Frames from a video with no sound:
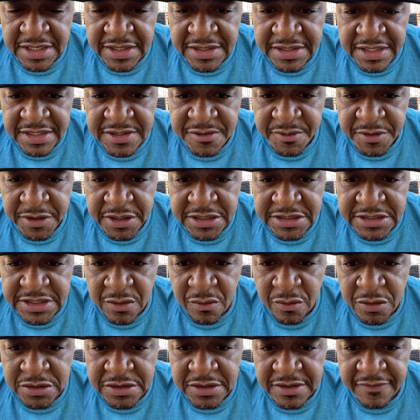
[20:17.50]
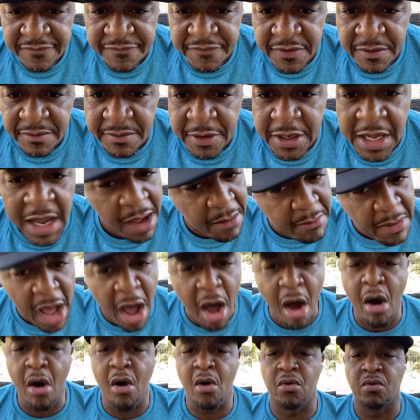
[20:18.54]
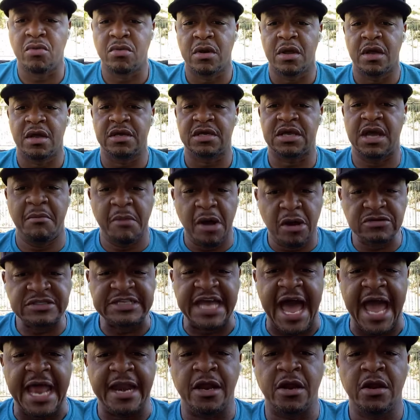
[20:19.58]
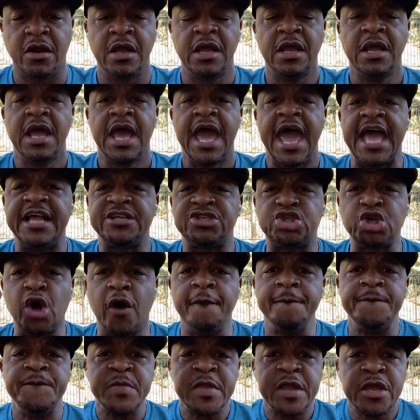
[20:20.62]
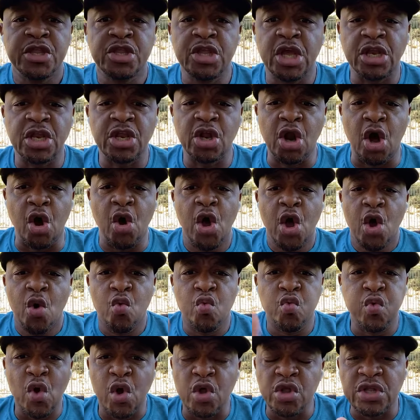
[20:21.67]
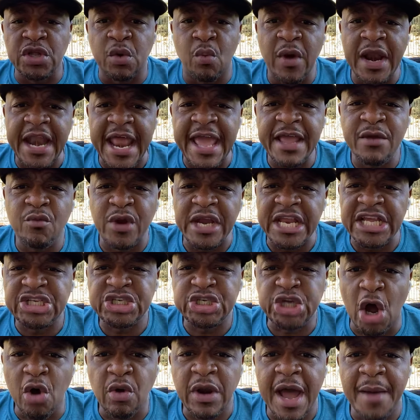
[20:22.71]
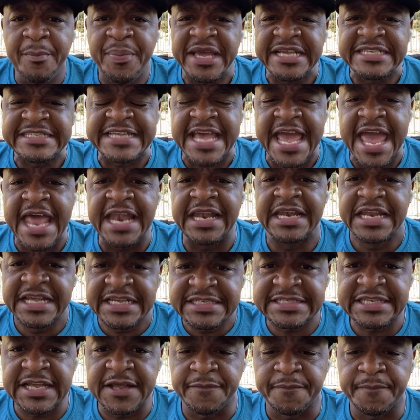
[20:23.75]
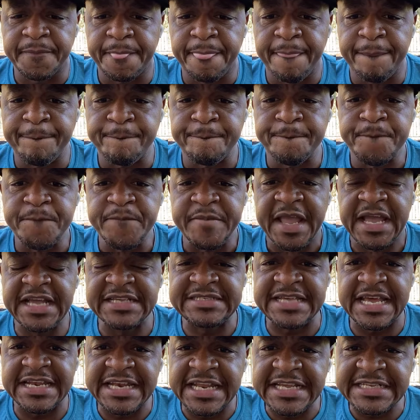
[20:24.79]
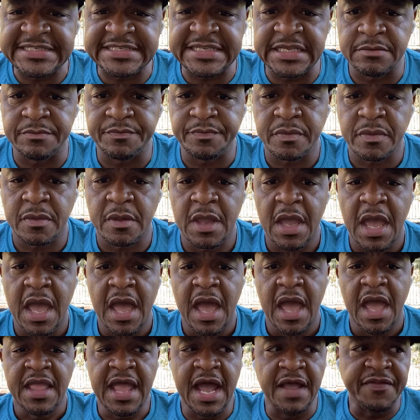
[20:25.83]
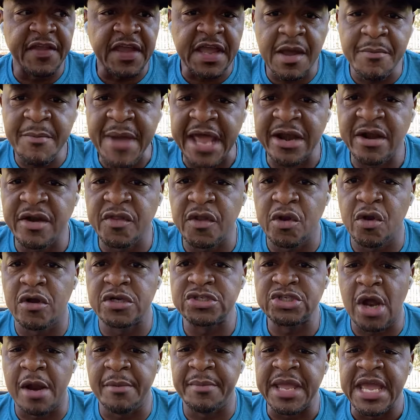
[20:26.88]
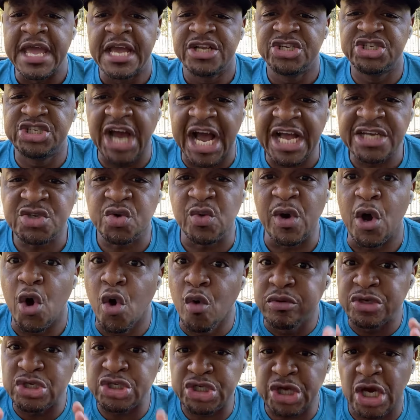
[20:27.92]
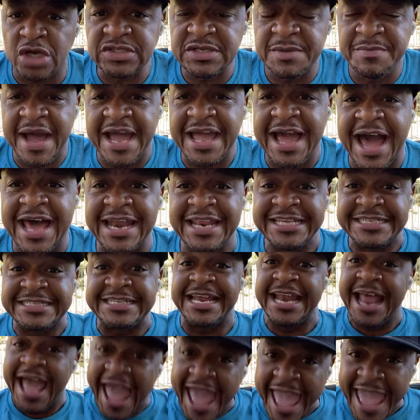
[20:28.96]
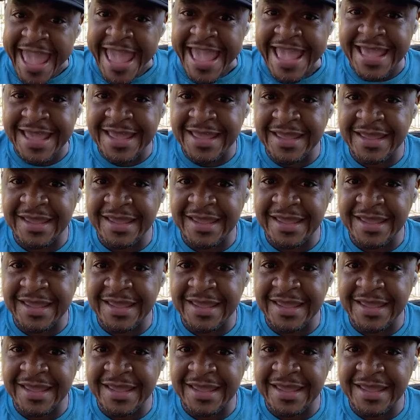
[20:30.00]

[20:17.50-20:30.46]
the things because they want to confirm. Come on. Come on, Tyler. And so, you, you know, when they when he showed up, he said, "Listen." He said, "Listen." Uh, the commander of the Lord's army, Joshua, who was chosen by God, he said, "Hey,